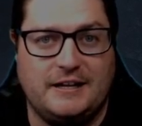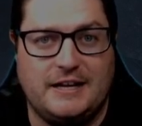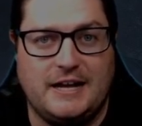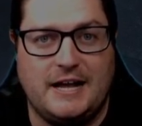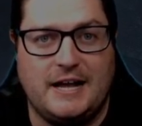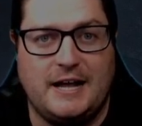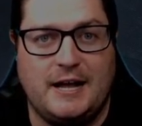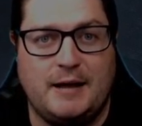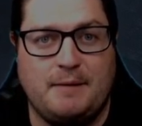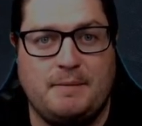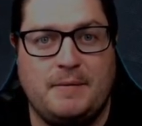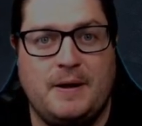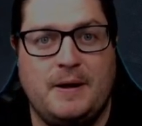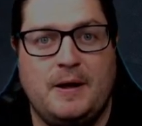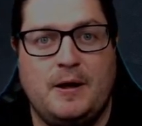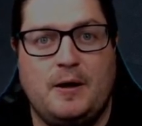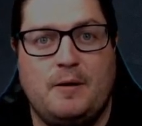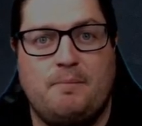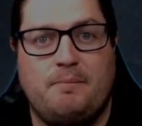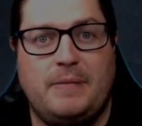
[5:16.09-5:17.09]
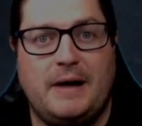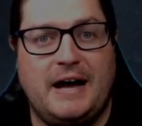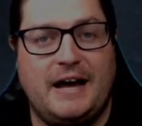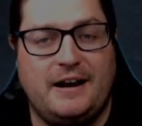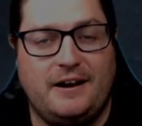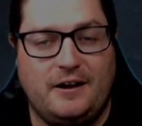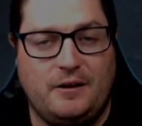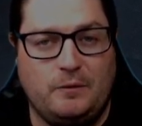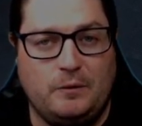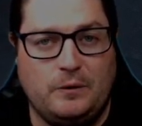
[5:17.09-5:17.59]
But
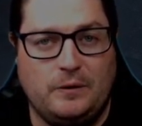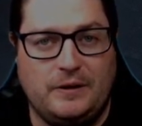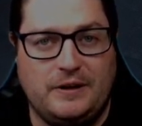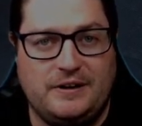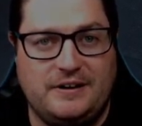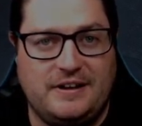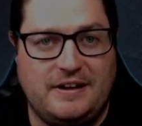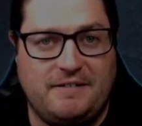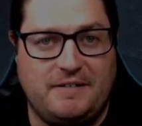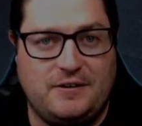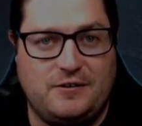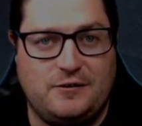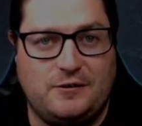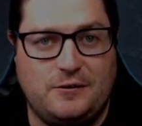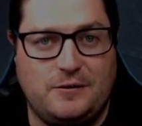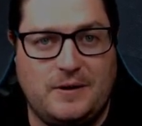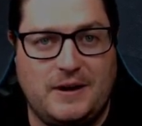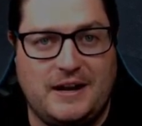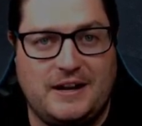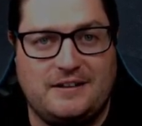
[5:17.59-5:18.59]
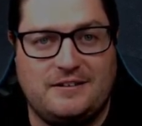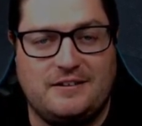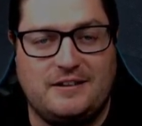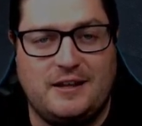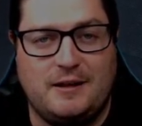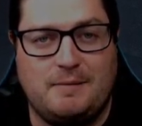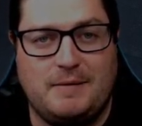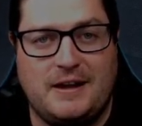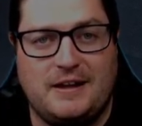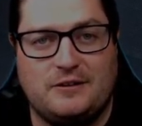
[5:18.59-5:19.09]
I will endeavor to answer
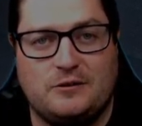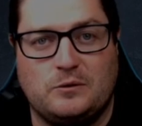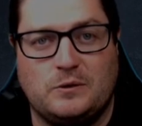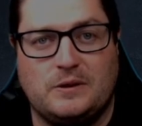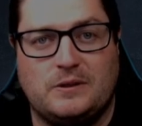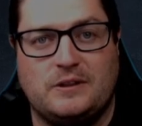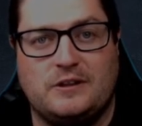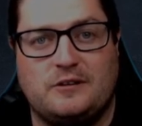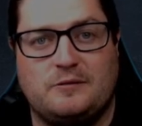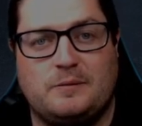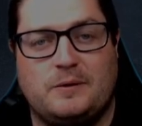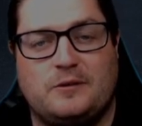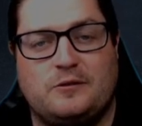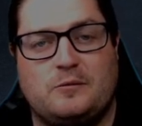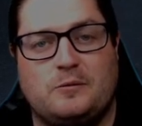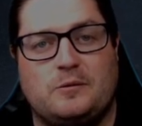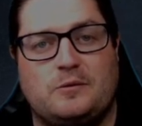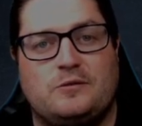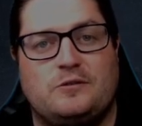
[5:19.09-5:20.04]
them as quickly as possible.